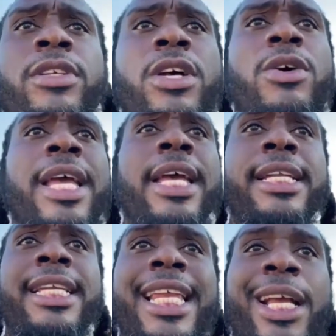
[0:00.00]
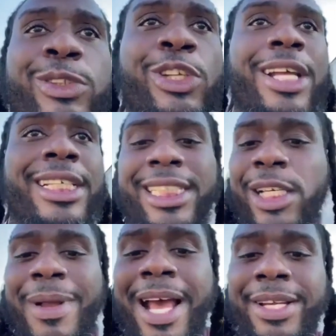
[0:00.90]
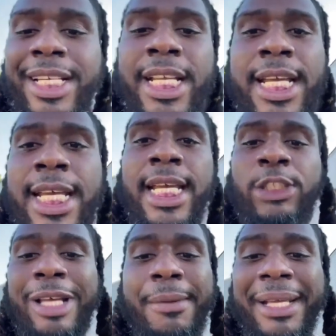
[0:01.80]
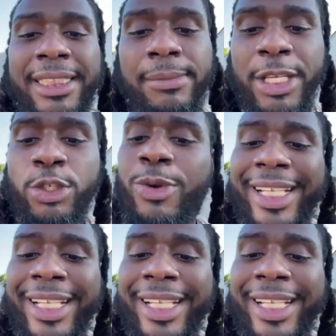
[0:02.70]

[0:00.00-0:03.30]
Okay, and then they're gonna start to sit around and try to make it seem like you crazy.